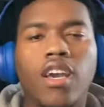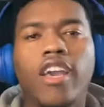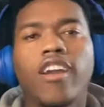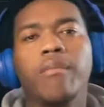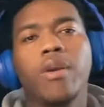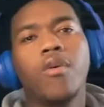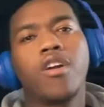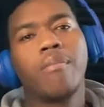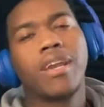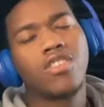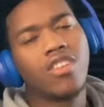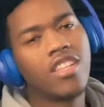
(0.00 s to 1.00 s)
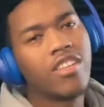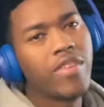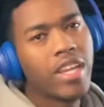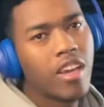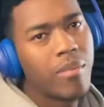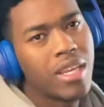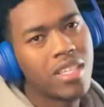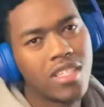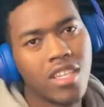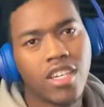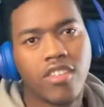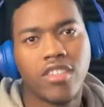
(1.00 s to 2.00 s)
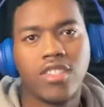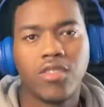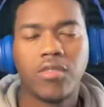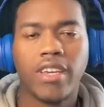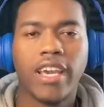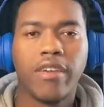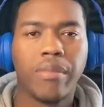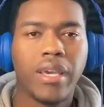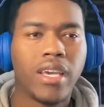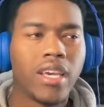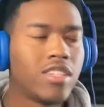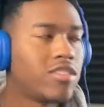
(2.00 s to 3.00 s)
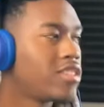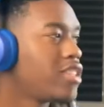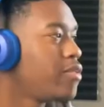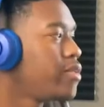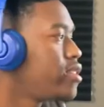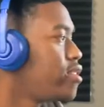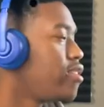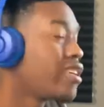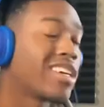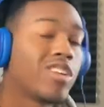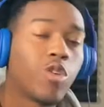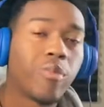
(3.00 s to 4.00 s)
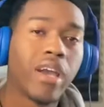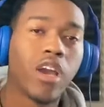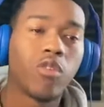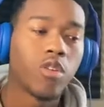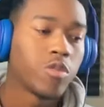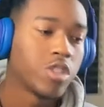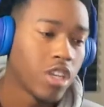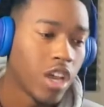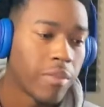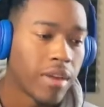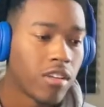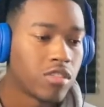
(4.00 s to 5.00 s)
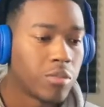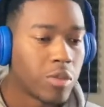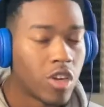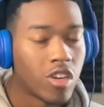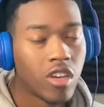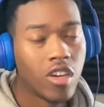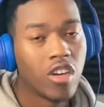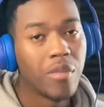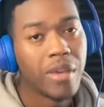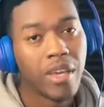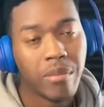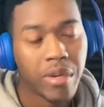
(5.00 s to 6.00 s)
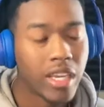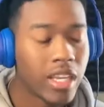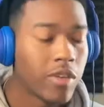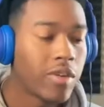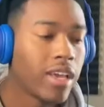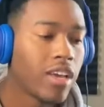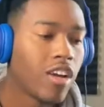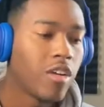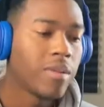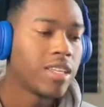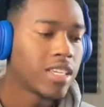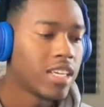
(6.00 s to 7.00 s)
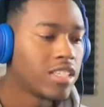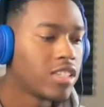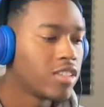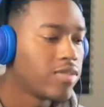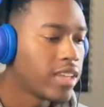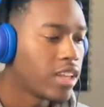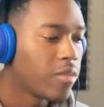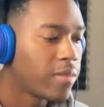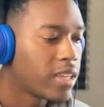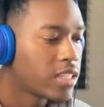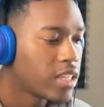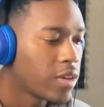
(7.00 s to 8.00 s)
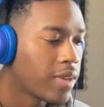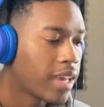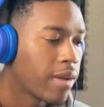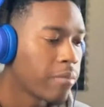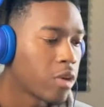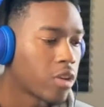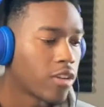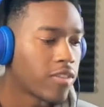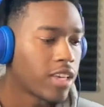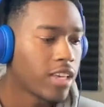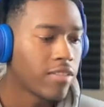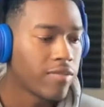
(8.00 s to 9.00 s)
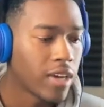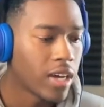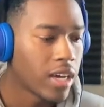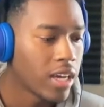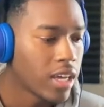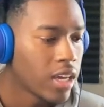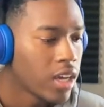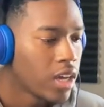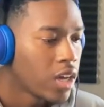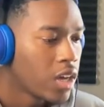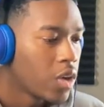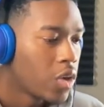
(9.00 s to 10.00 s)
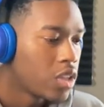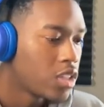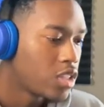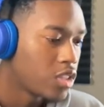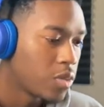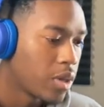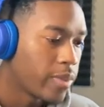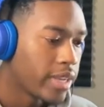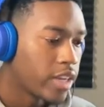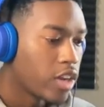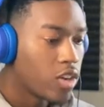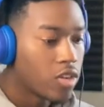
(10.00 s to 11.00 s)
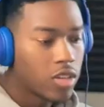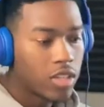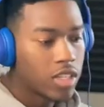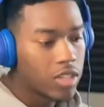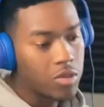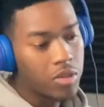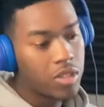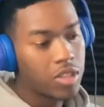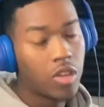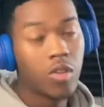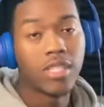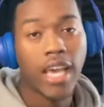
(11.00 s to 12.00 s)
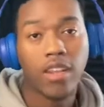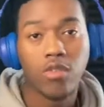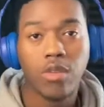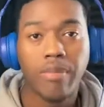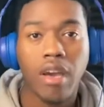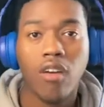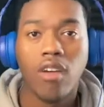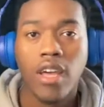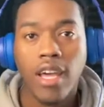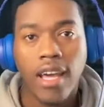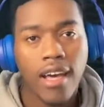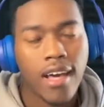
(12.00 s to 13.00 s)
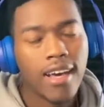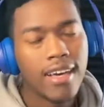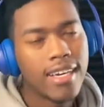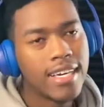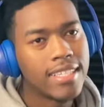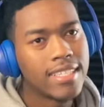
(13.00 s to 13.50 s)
Hey y'all man, welcome back to another video. I man, this is Young Chris 2K, man. As you see, we still ain't got no power. We should have power tomorrow, y'all, man. But anyway, y'all, let's get into this video, man. Today we got Murder of King Von. This is what we know. This, this whole title's about. Uh,